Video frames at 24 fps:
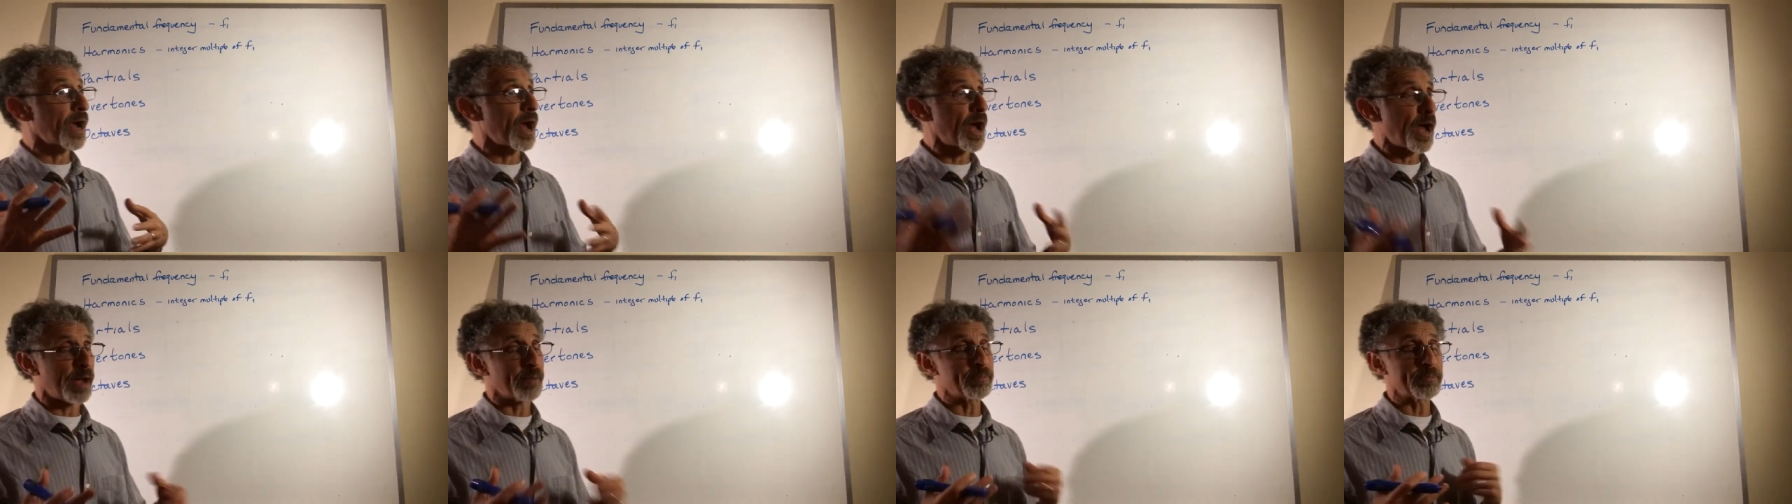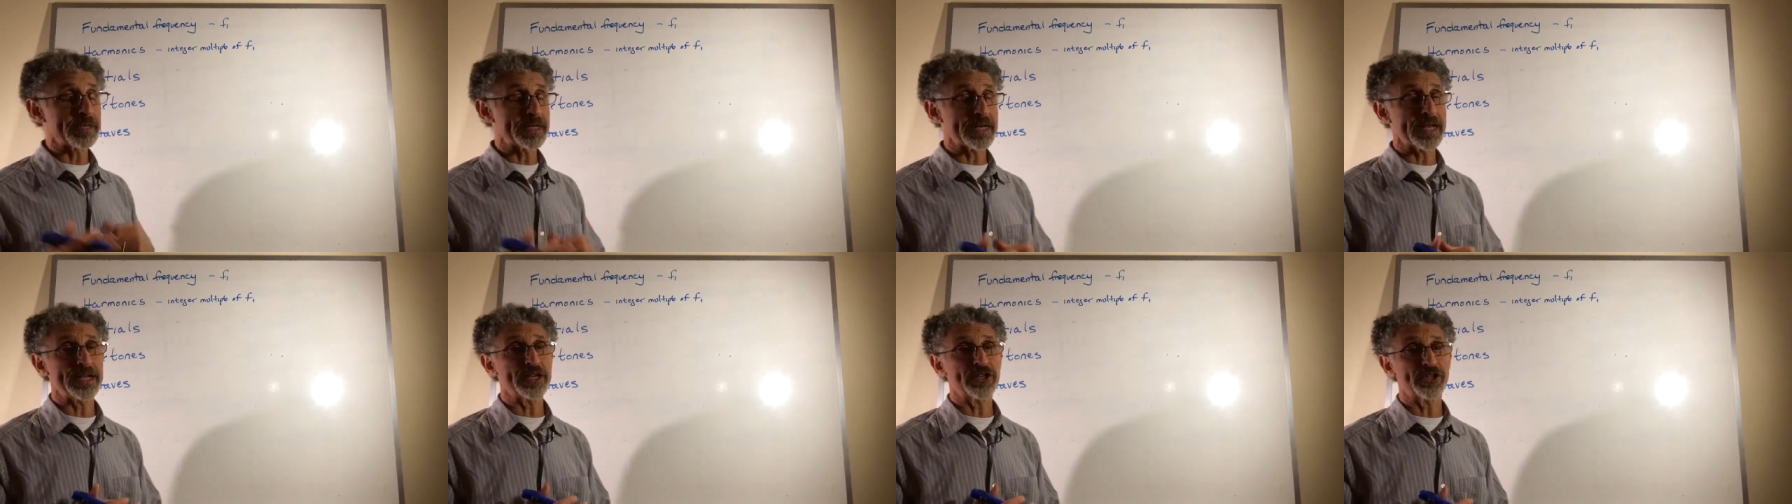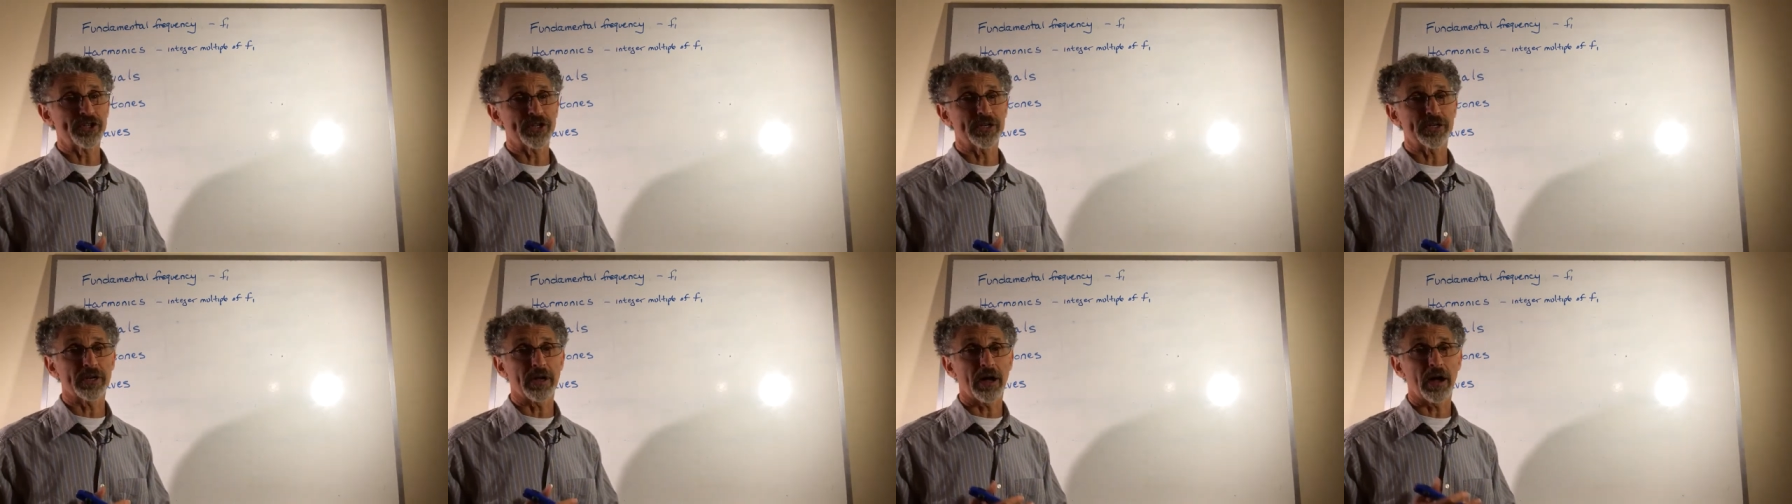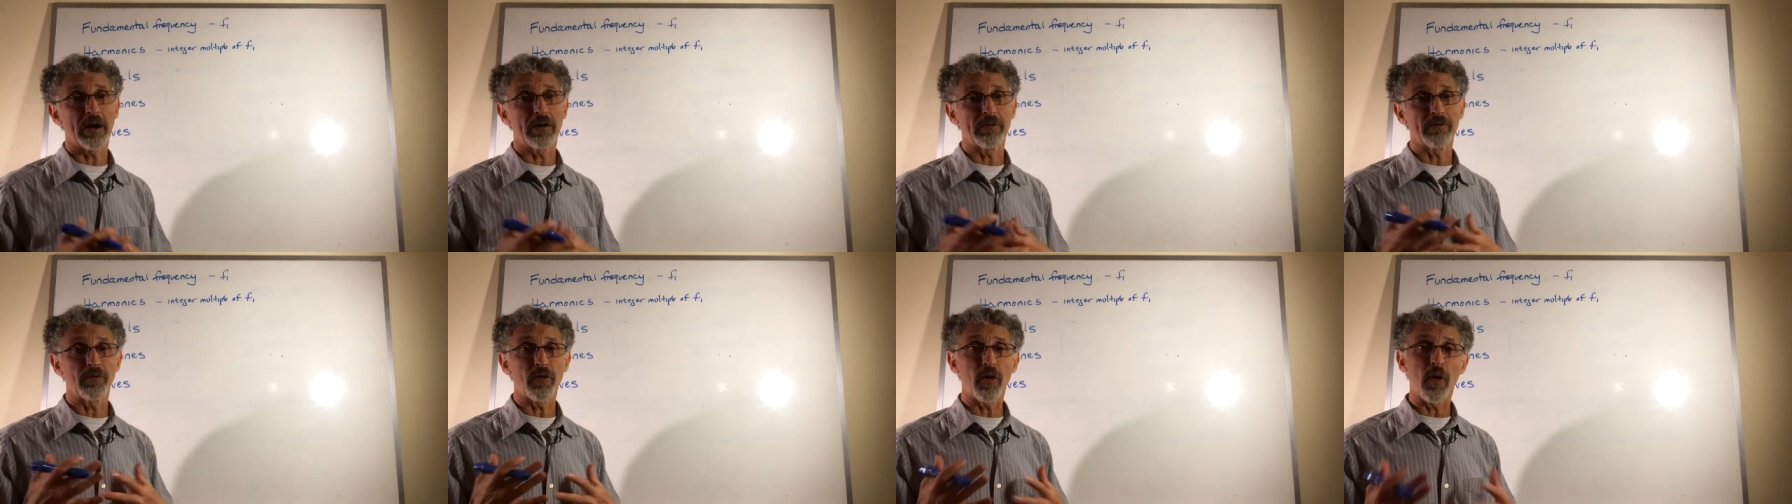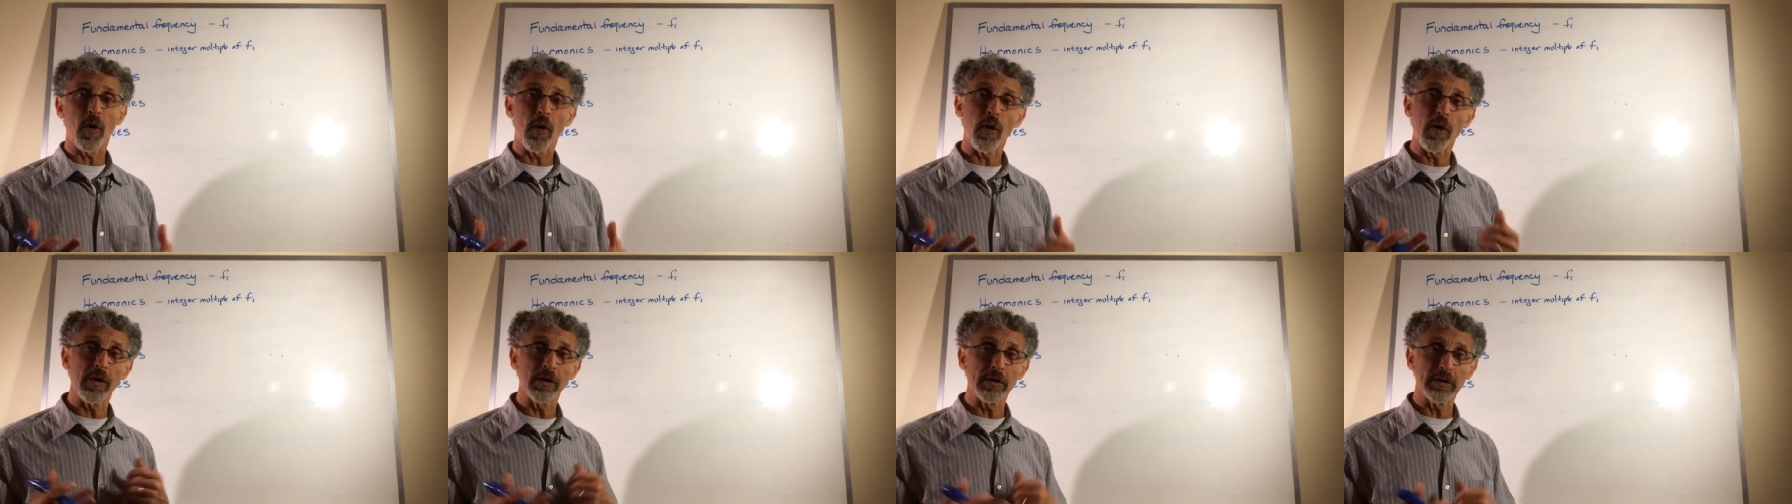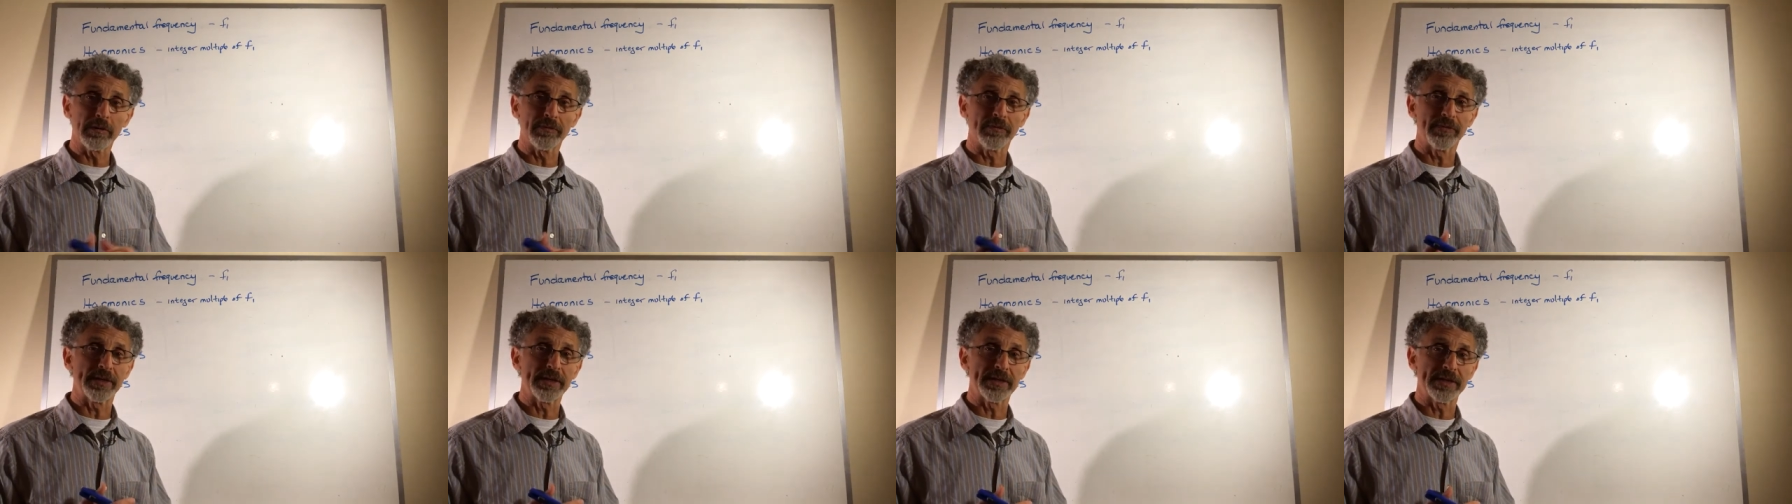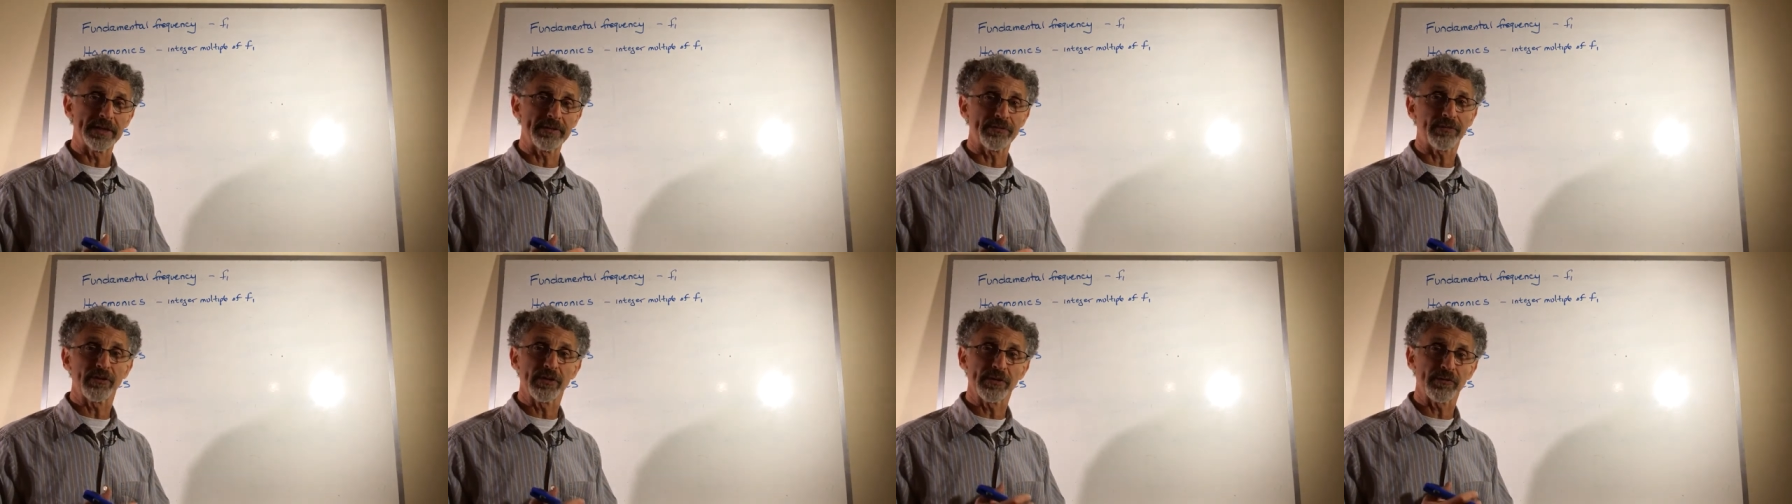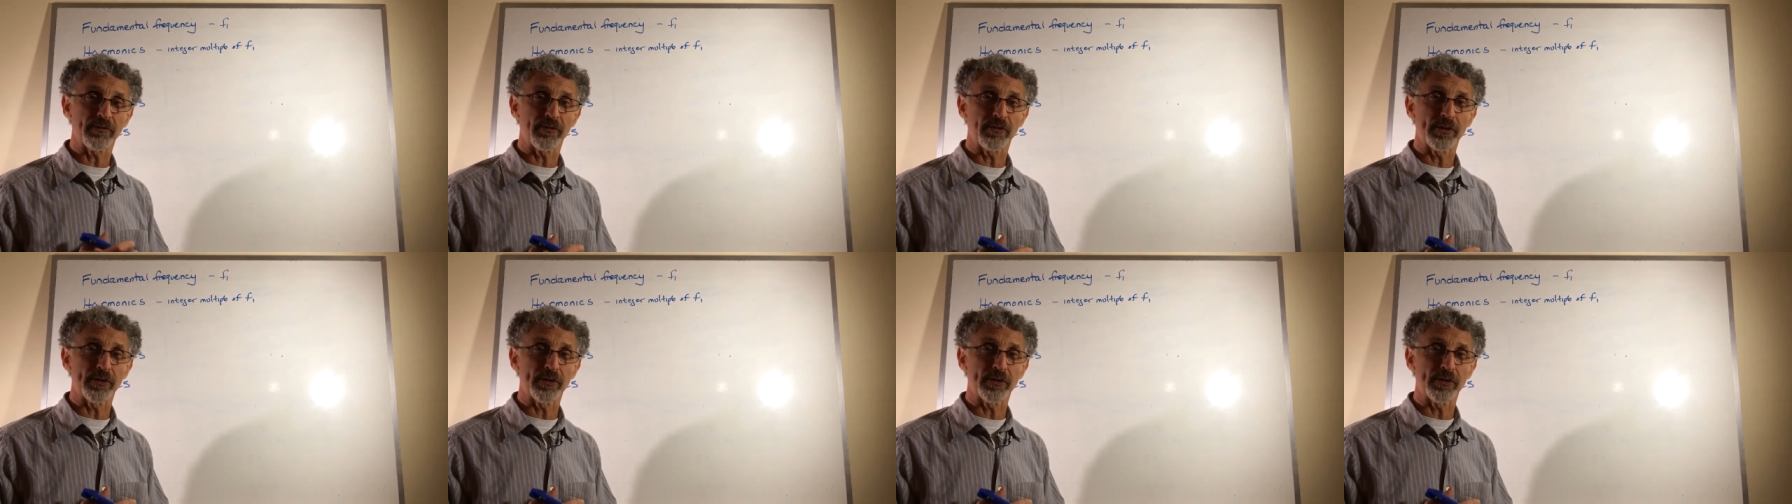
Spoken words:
combination of all of the different